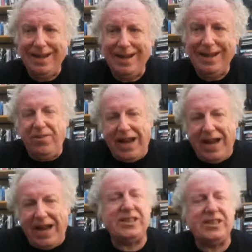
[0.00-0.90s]
Now,
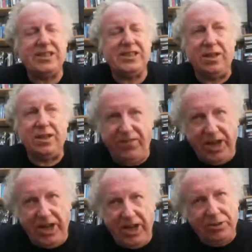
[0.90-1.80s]
that is where the
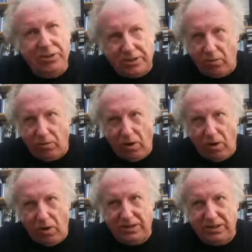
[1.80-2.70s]
confusion
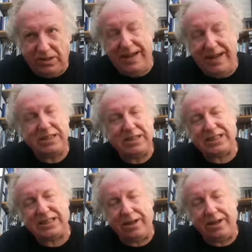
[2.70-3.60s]
arose, that he was
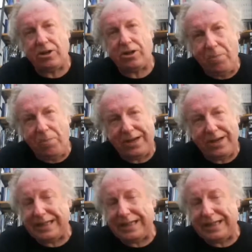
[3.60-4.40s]
actually in a coma and